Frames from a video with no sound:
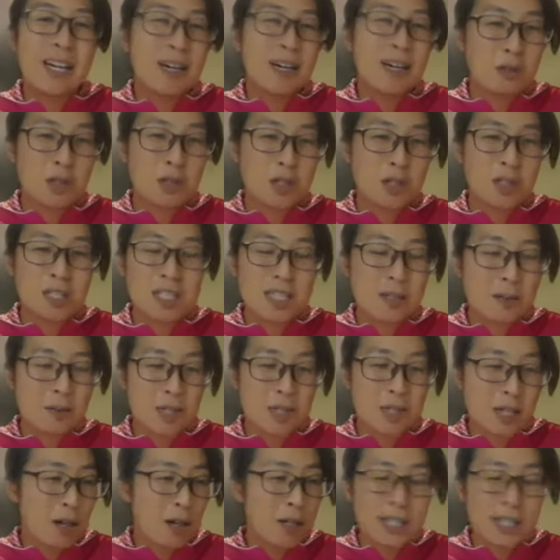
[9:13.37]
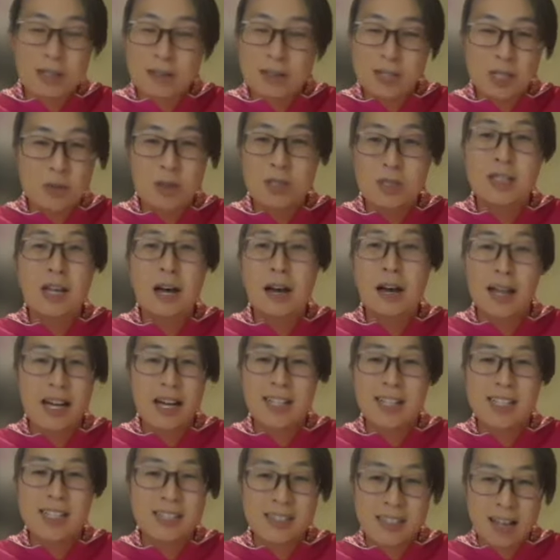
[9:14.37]
I'm sure she, her English was not,
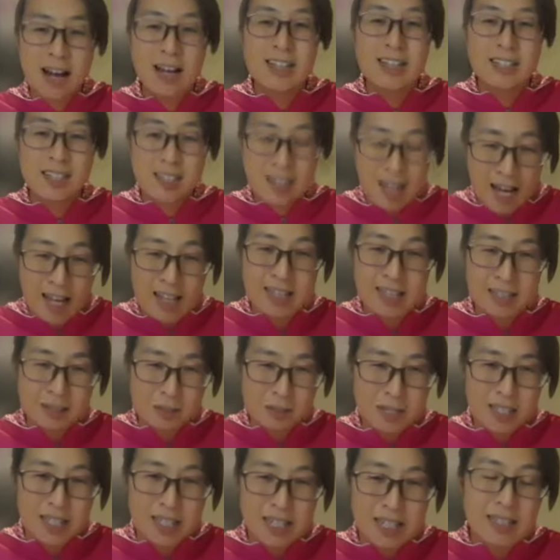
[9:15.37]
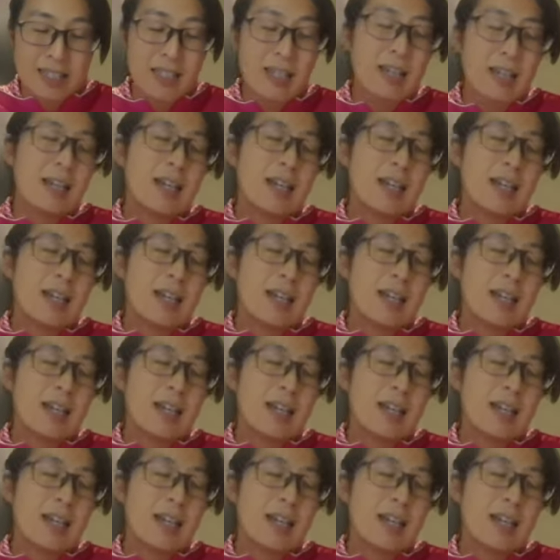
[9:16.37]
not that limited.